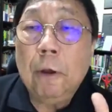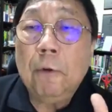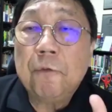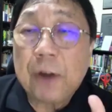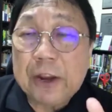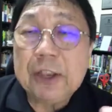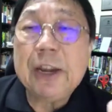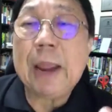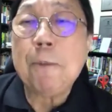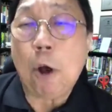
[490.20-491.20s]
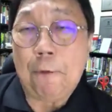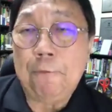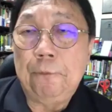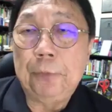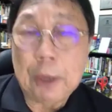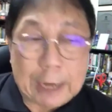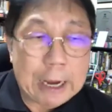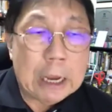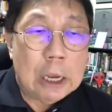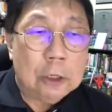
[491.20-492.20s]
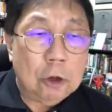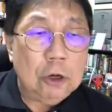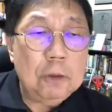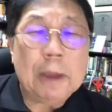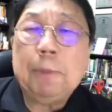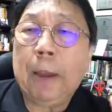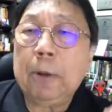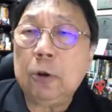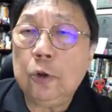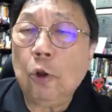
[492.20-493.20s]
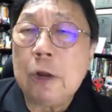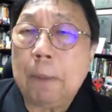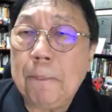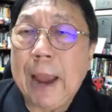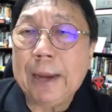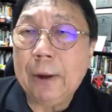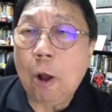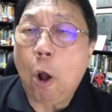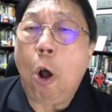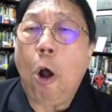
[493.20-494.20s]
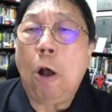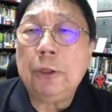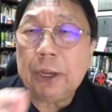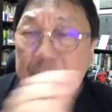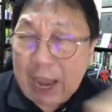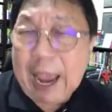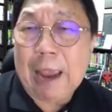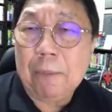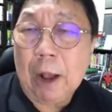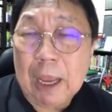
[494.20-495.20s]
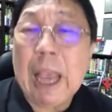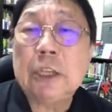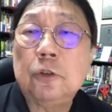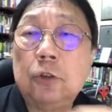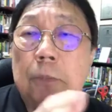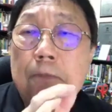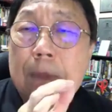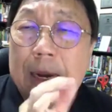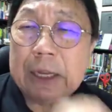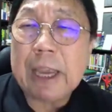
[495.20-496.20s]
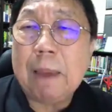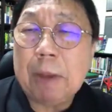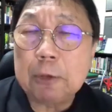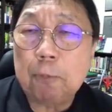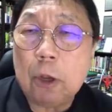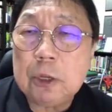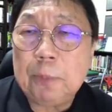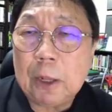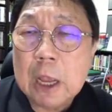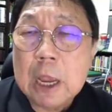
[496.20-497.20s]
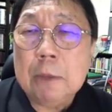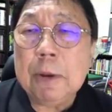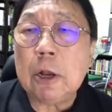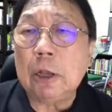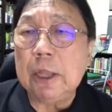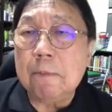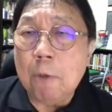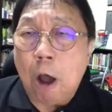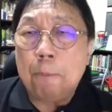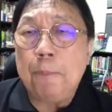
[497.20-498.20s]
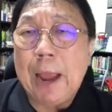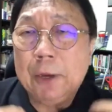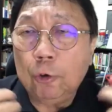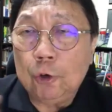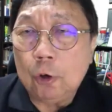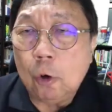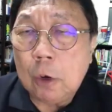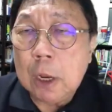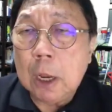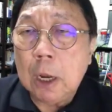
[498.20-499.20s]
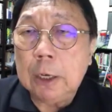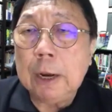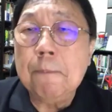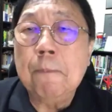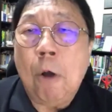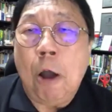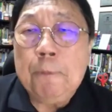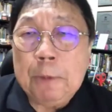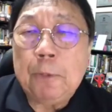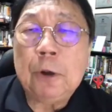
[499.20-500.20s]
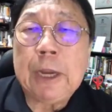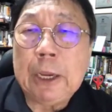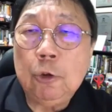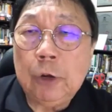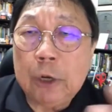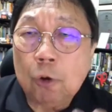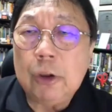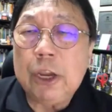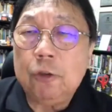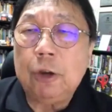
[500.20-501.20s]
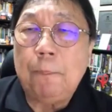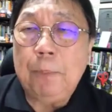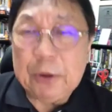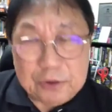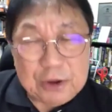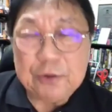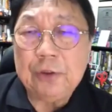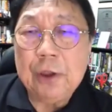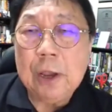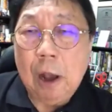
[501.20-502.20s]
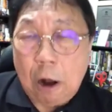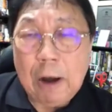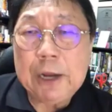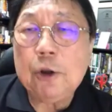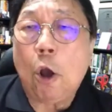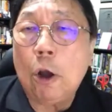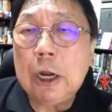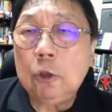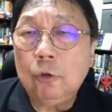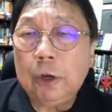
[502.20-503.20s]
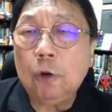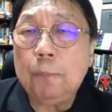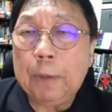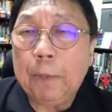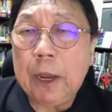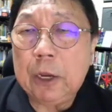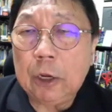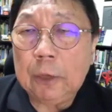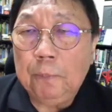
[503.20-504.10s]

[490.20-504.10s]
frighten them off. Okay, so you must be able to show the plan all the time, as many times as possible, because the more plan you show, the more people that you recruit into the business. All right, in order to recruit people into